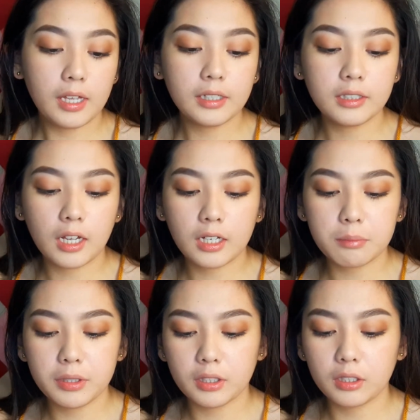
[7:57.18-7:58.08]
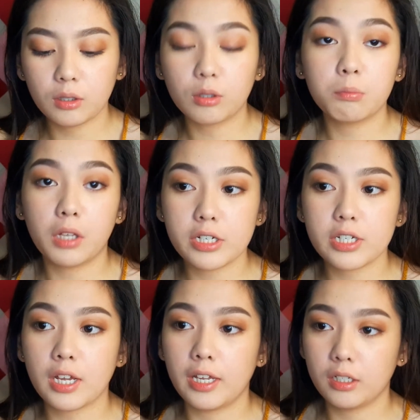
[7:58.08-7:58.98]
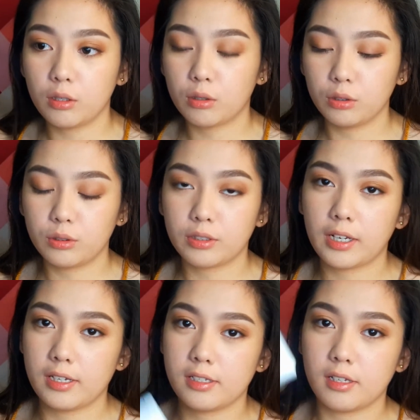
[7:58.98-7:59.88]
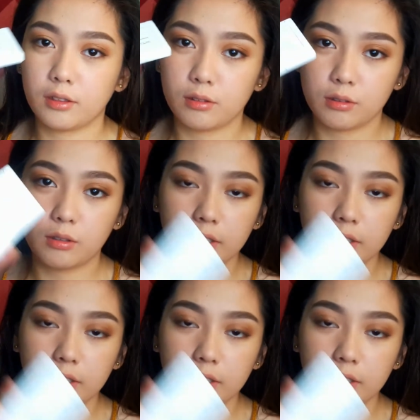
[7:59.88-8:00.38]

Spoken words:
And ang gagamitin kong blush and contour is itong